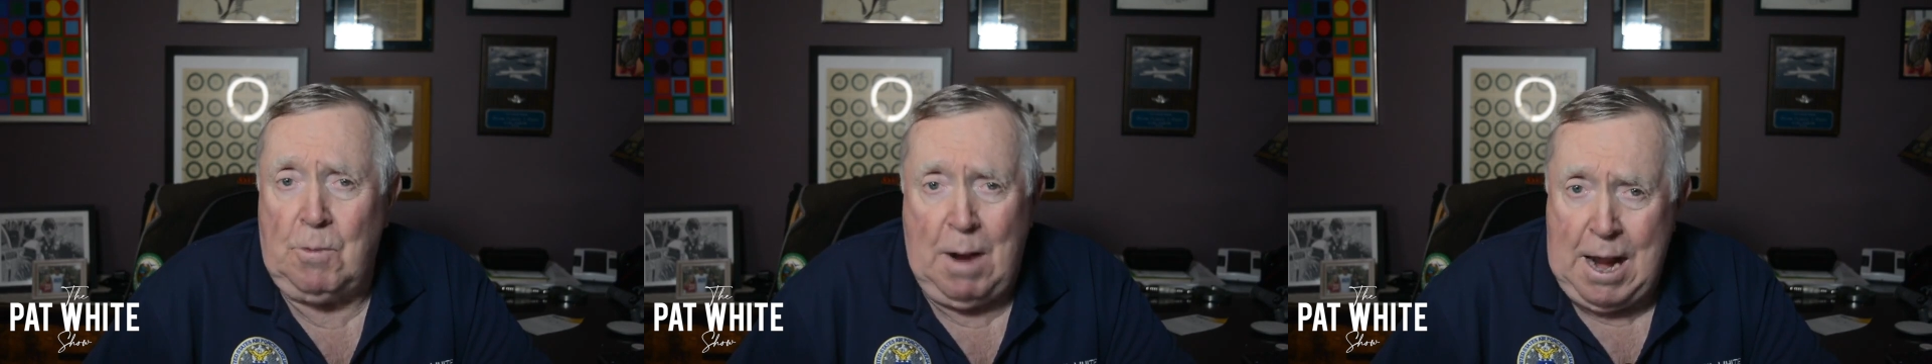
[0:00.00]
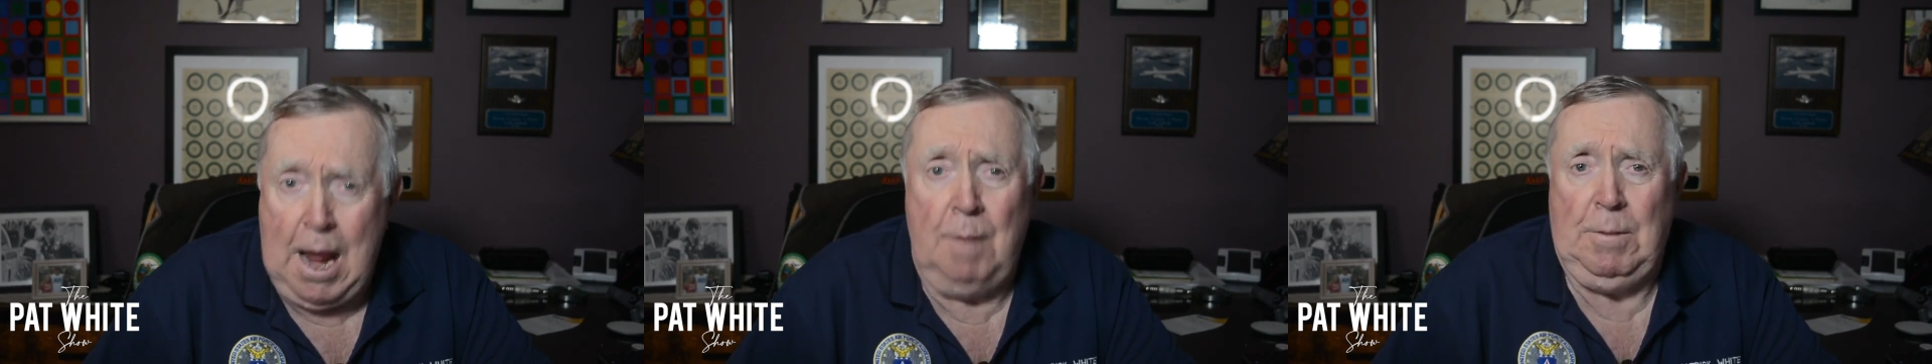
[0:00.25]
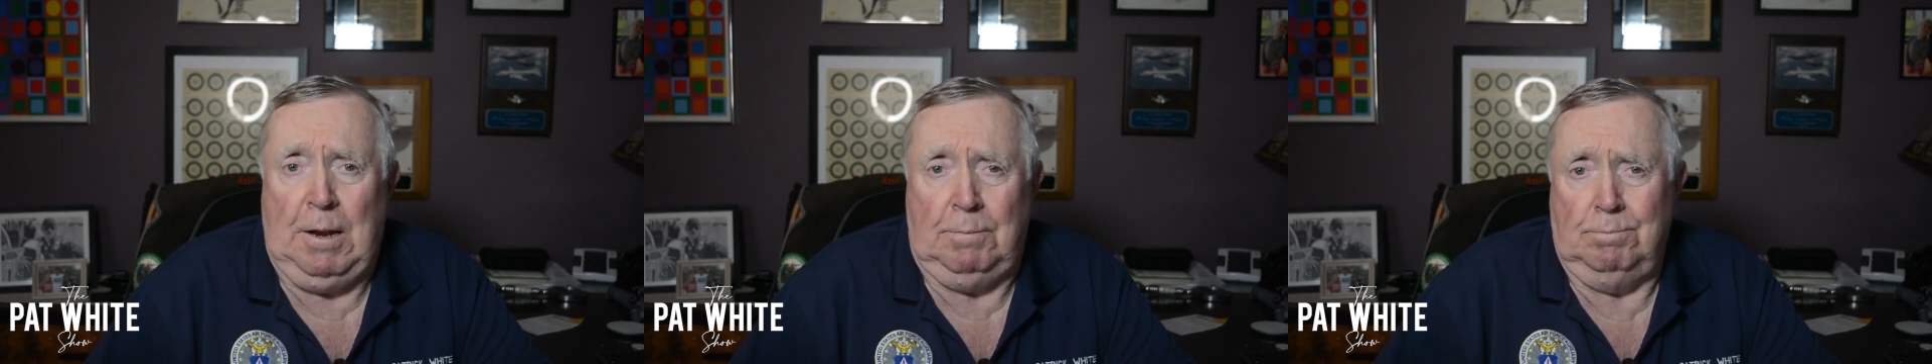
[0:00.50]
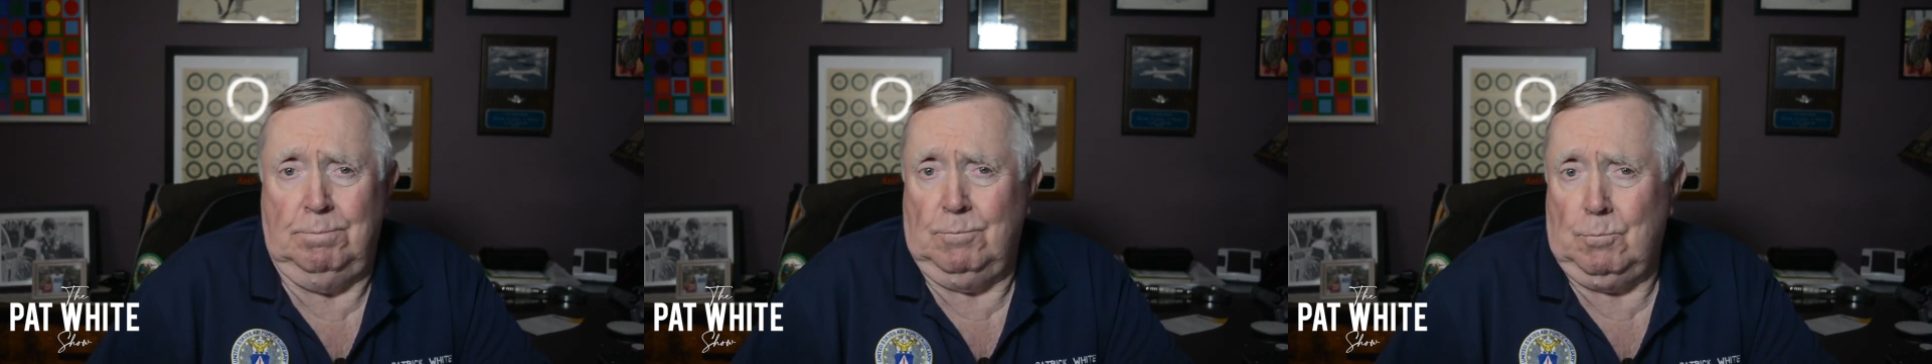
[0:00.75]
Miami,
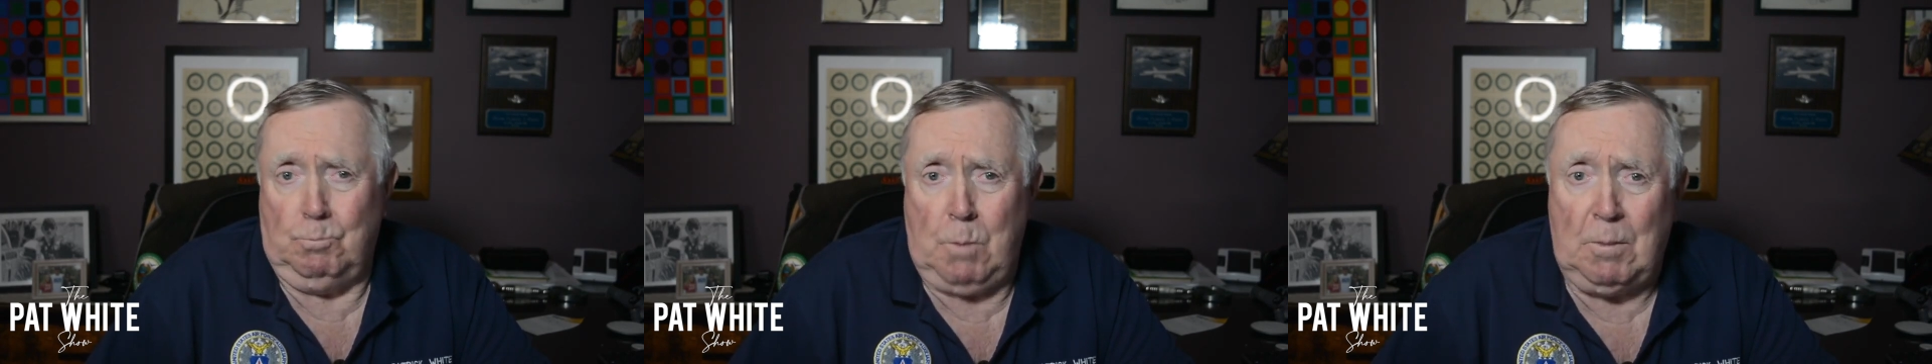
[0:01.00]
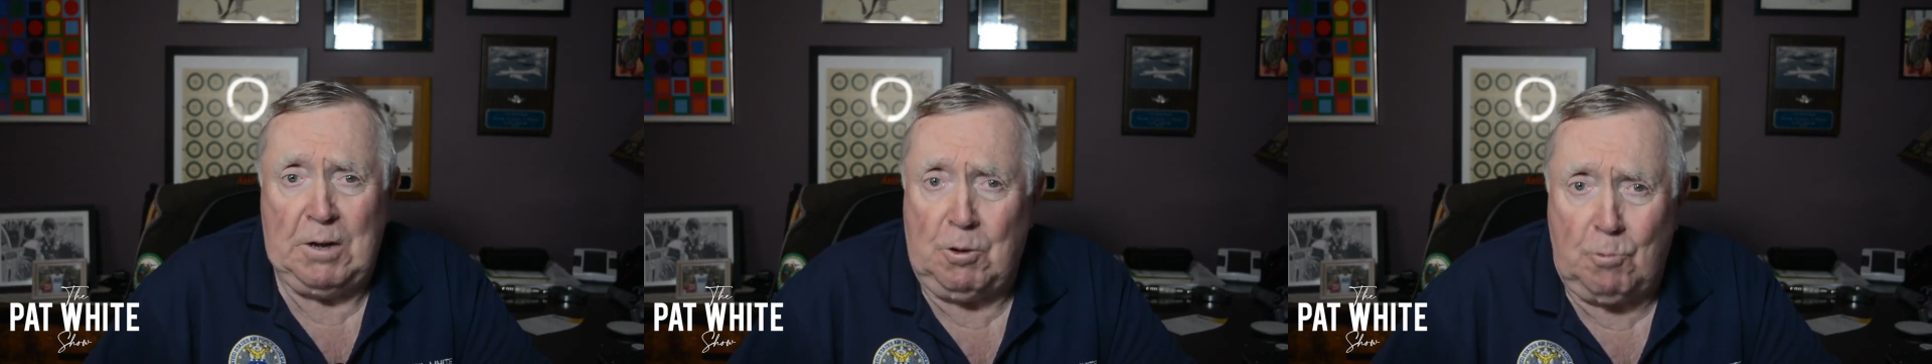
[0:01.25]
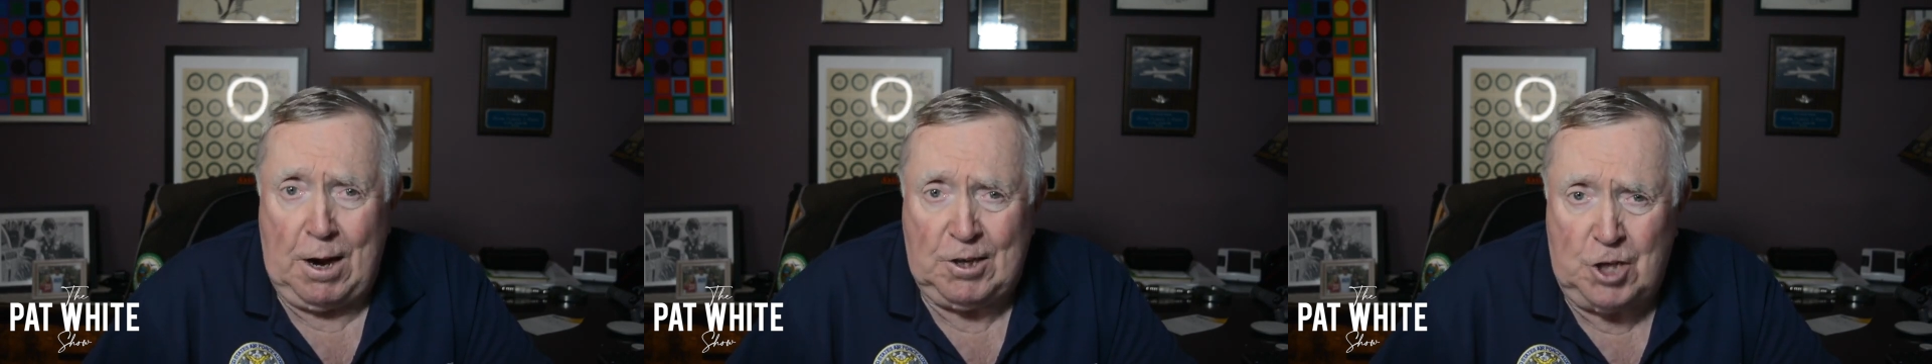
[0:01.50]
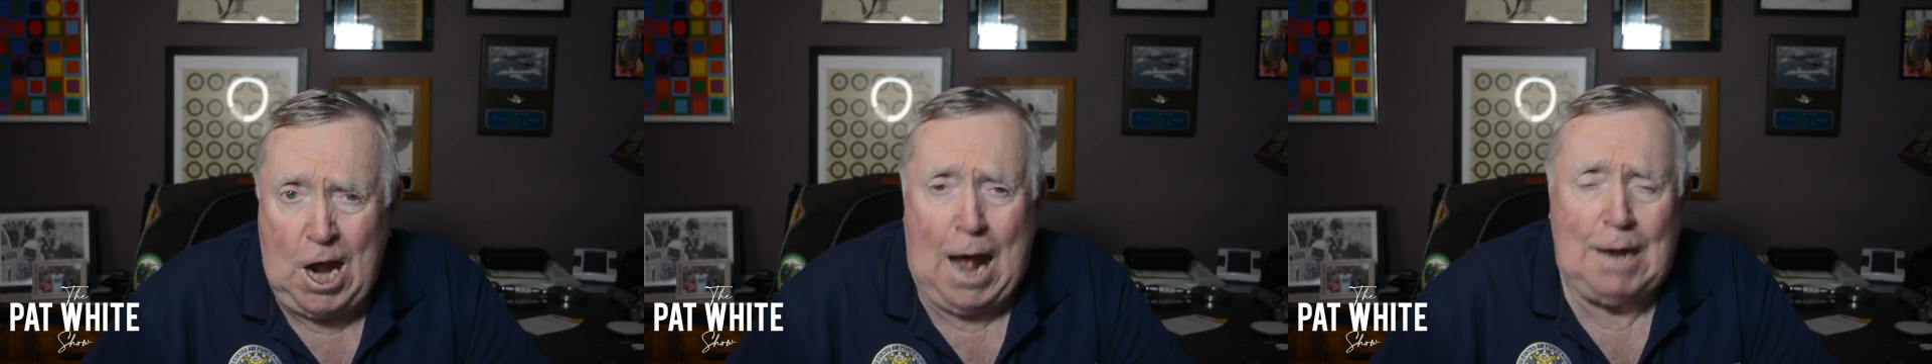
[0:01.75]
probably a direct
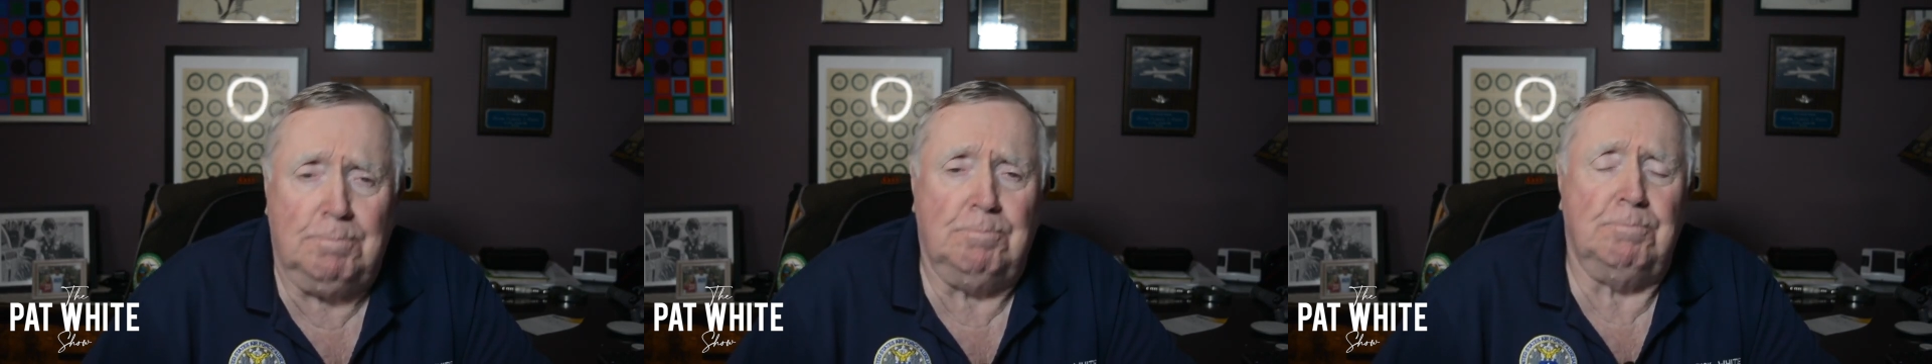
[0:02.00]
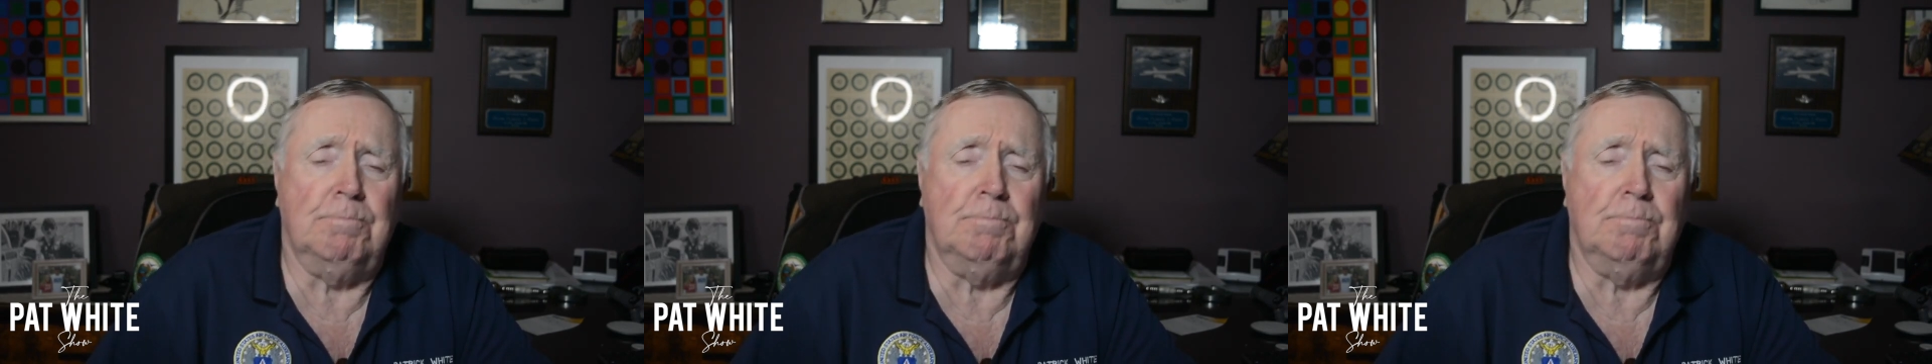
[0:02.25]
shot.